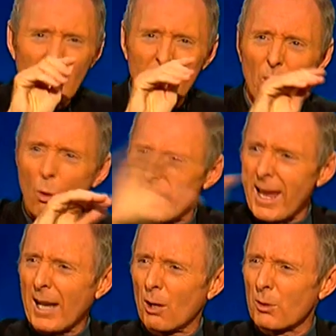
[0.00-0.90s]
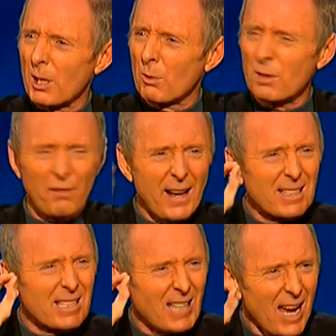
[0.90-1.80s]
in and all the angles. It was
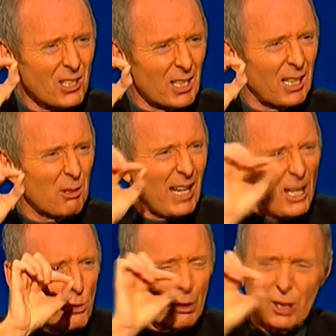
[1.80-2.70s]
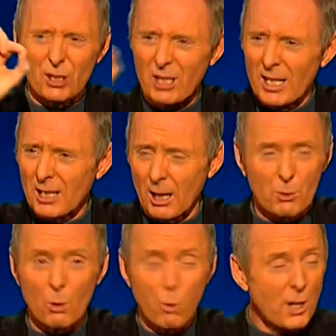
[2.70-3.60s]
fantastic, it was intricate detail. It
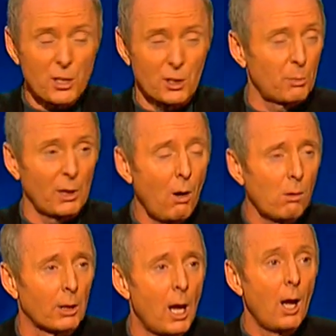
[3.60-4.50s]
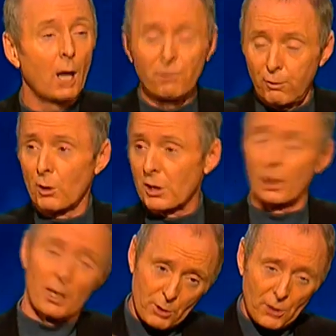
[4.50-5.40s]
was a wonder to behold.
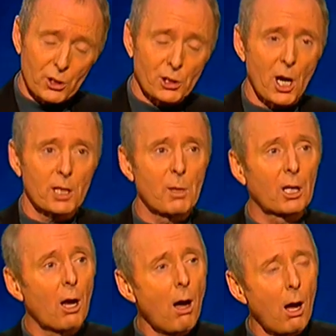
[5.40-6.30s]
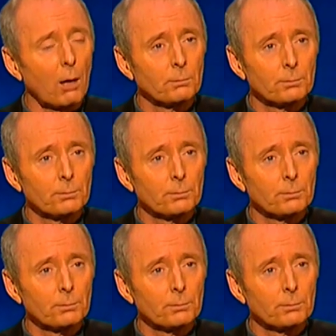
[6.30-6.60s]
Unfortunately, it was on the side of my car.